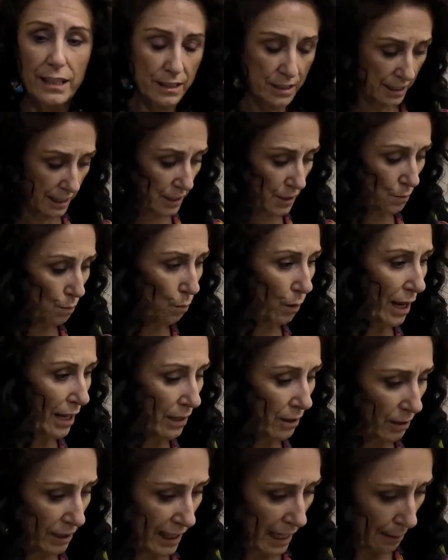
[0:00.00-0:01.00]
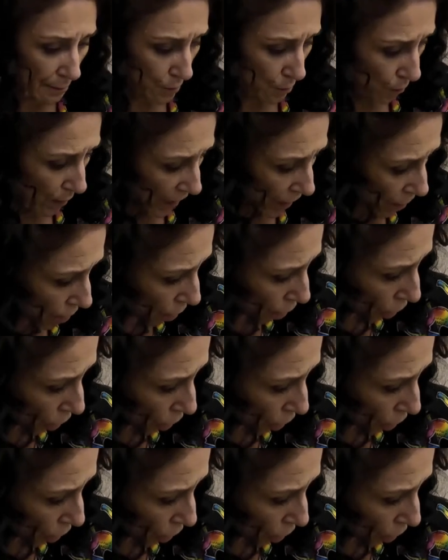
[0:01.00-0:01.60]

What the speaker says: It's well kept well